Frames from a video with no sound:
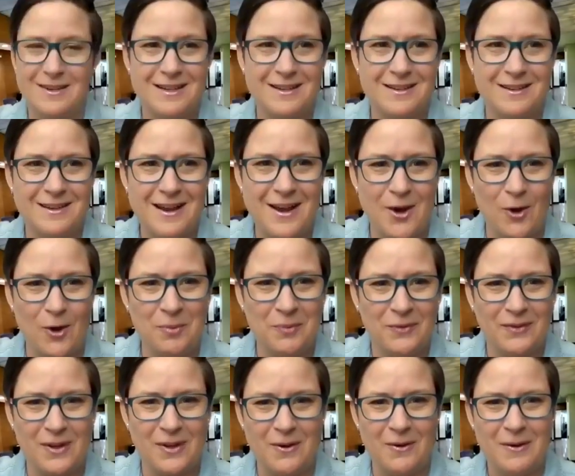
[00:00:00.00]
needing help.
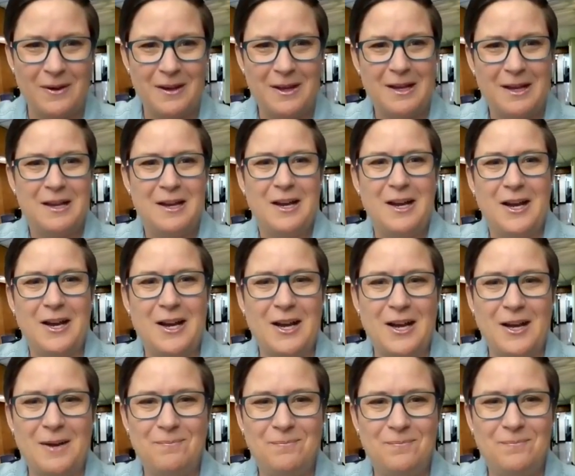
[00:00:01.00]
So
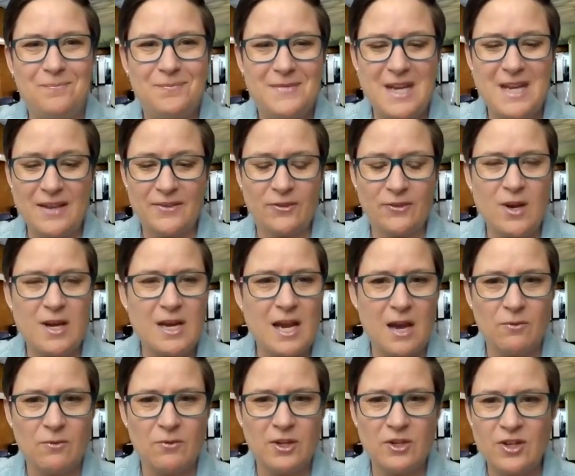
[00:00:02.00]
yeah, it's great.
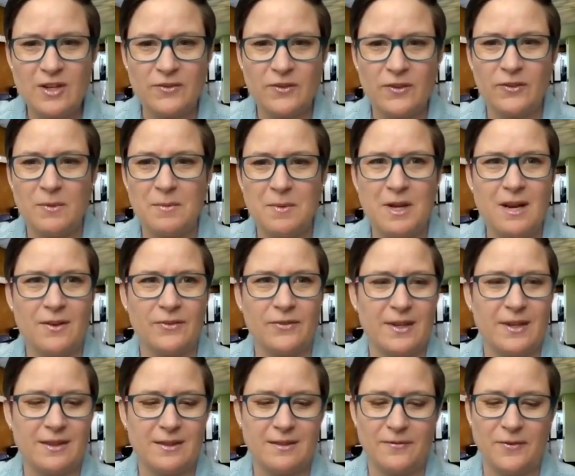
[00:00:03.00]
Yeah, I reached out to someone
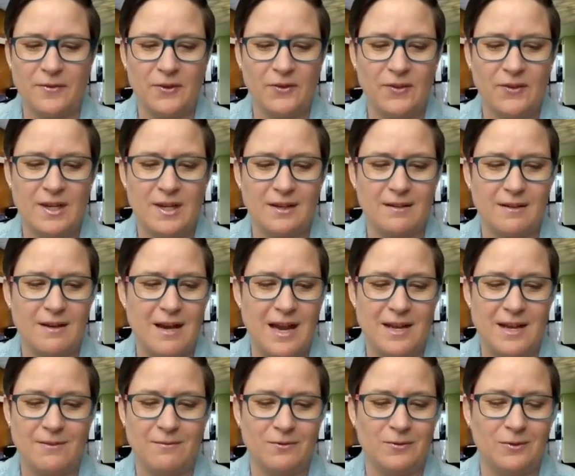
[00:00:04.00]
else. Like the first thing
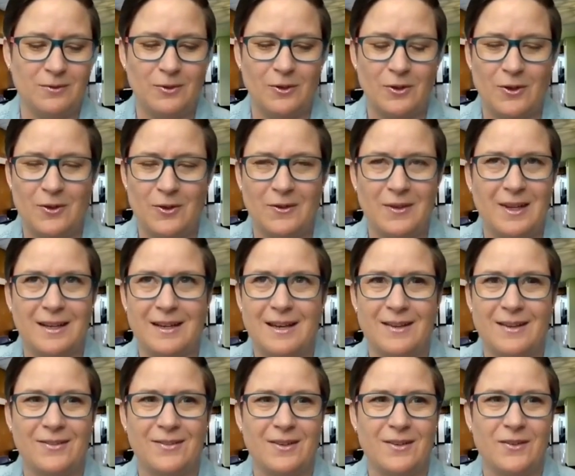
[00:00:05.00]
I learned like
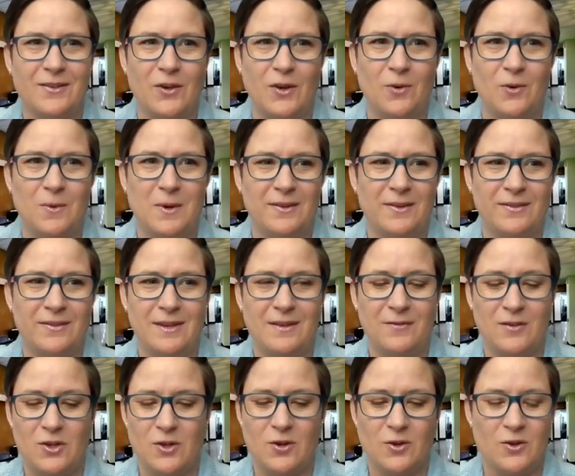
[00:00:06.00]
as an adult was
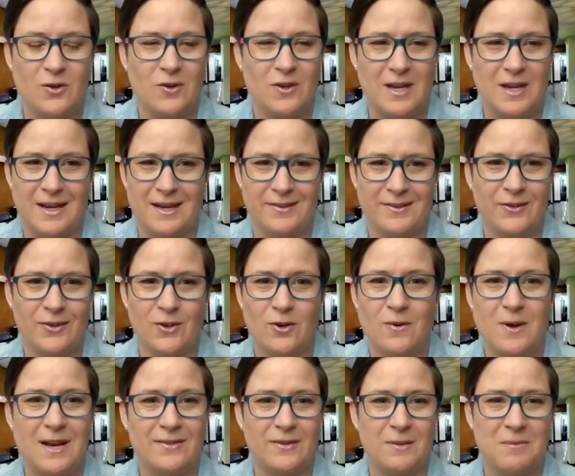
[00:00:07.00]
if you don't know the answer,
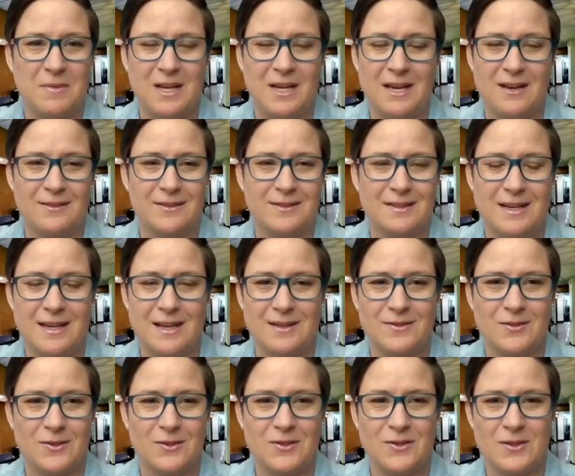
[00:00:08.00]
go ask somebody else the
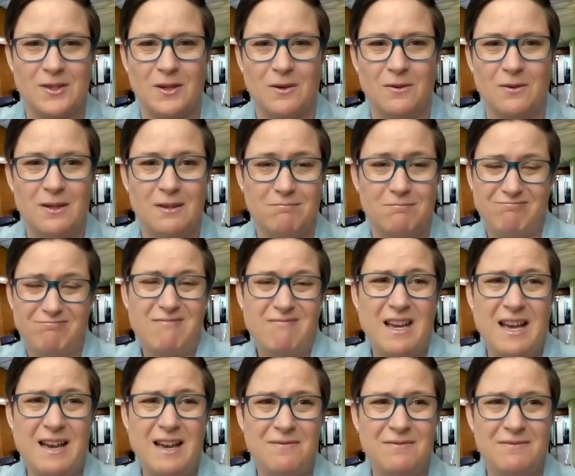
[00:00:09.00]
answer. So
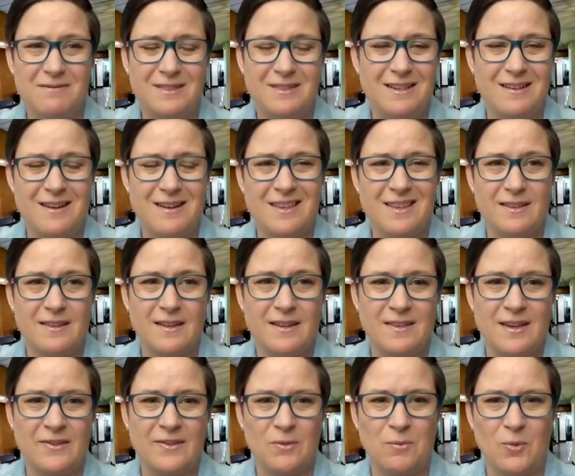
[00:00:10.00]
I think
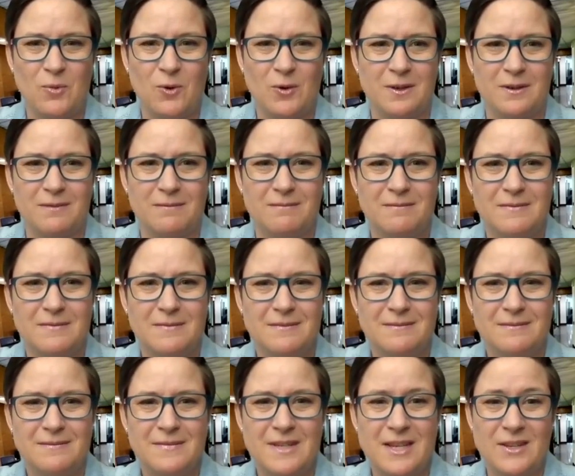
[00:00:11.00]
that's important.
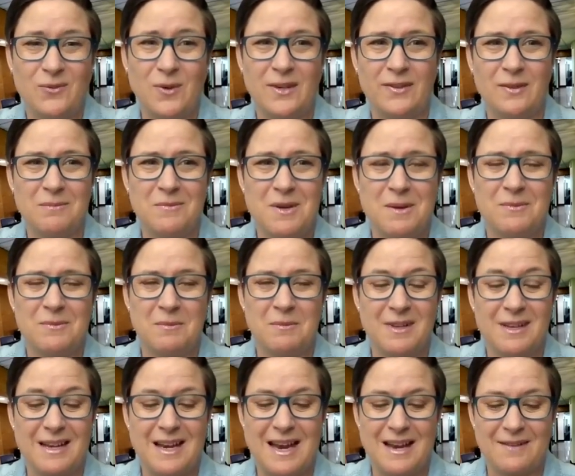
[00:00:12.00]
That's why sometimes
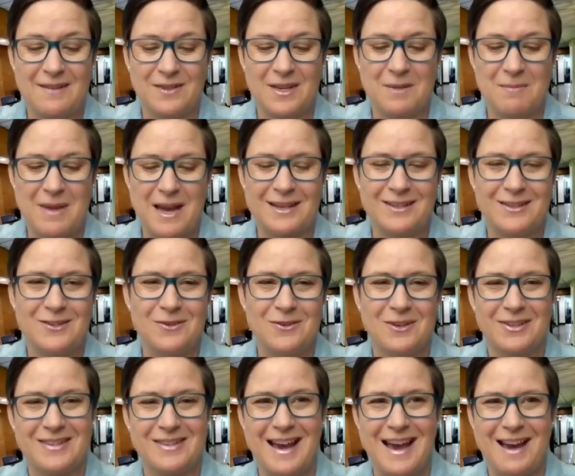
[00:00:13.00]
I'm like, I have to get back to you
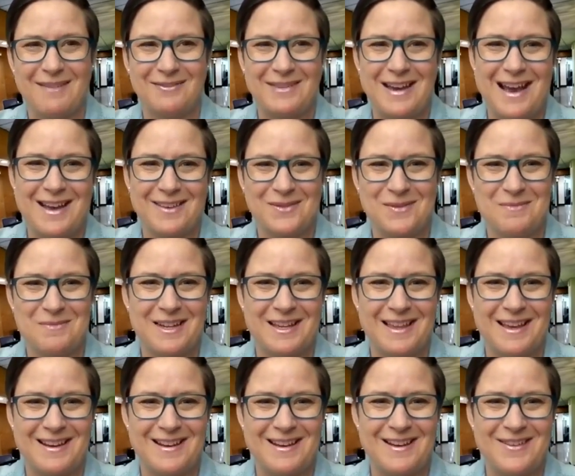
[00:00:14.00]
because I have to ask
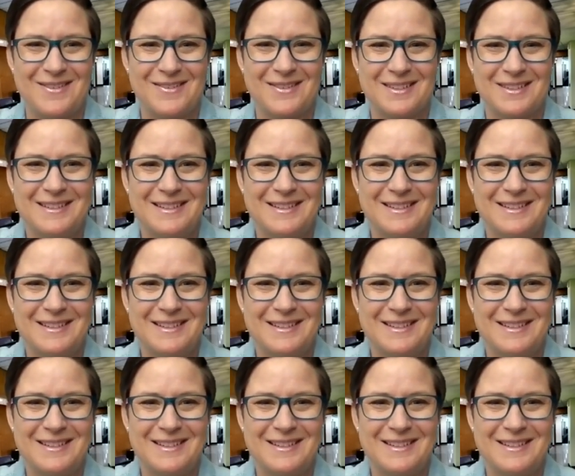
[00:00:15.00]
somebody that knows.